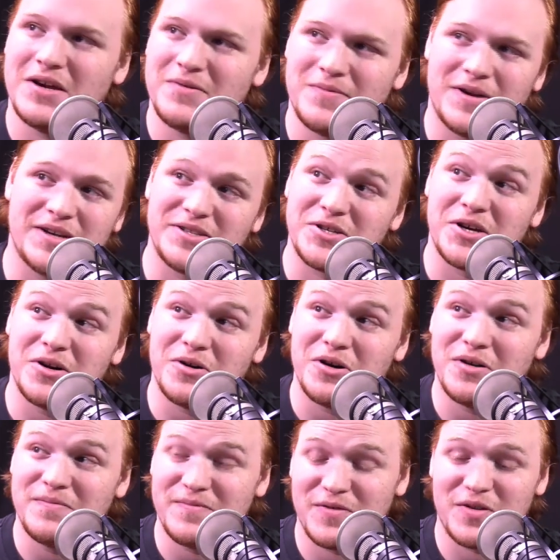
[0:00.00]
Getting ready to go
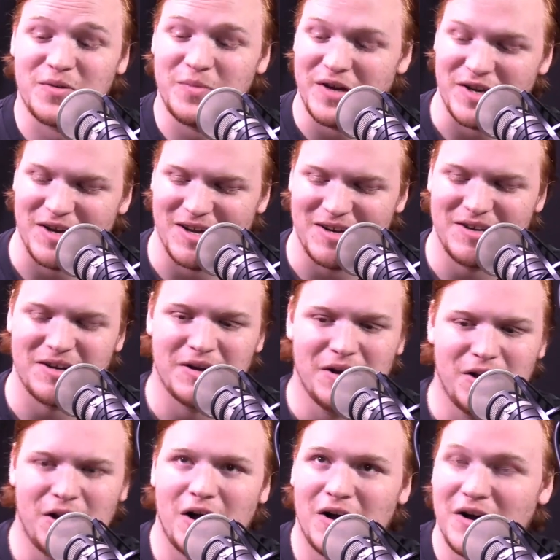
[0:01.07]
home for the weekend.
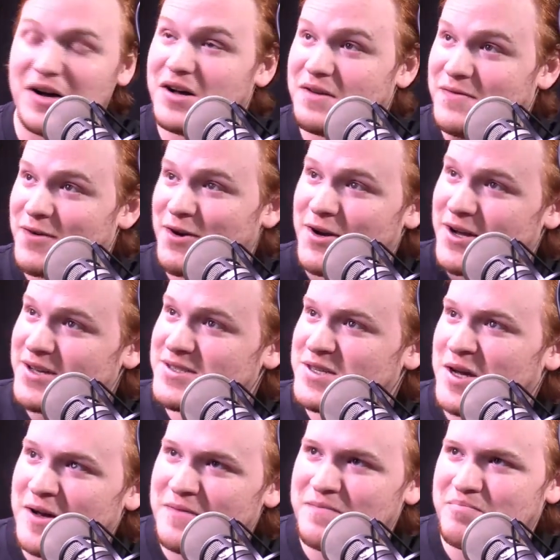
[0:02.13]
If any of you guys
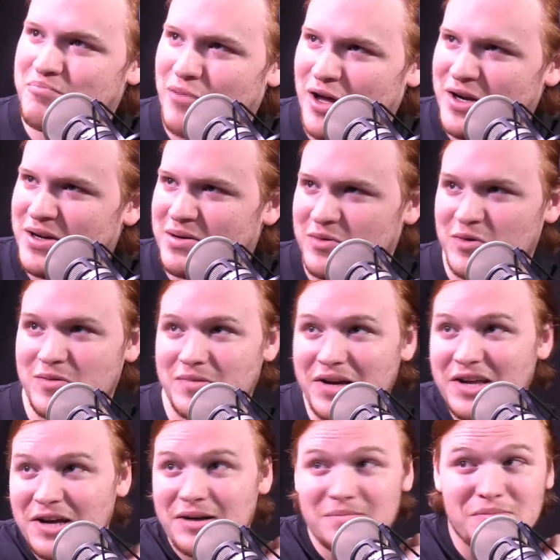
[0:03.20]
have any cool
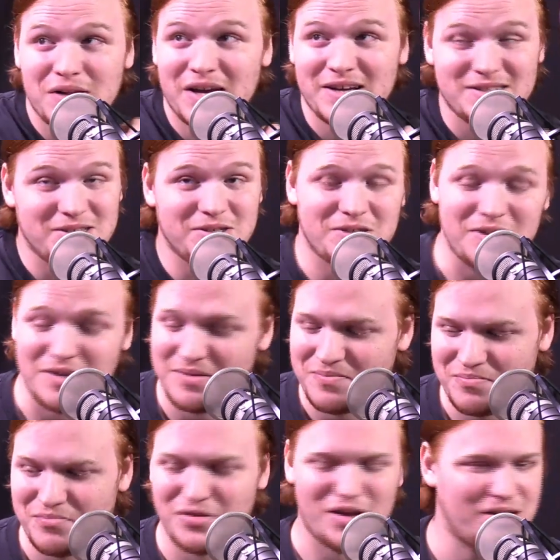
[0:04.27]
weekend plans, you should
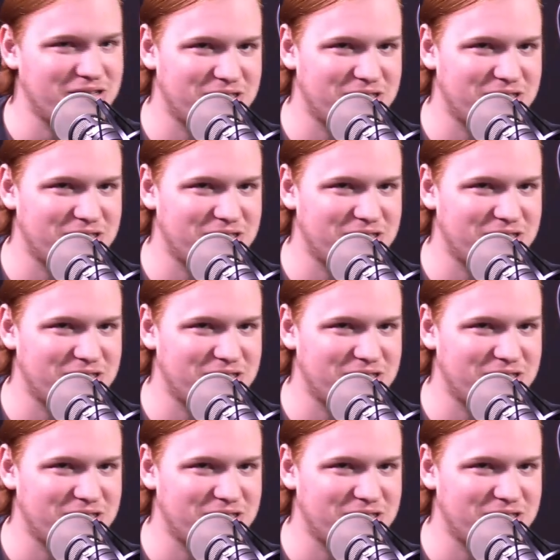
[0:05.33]
let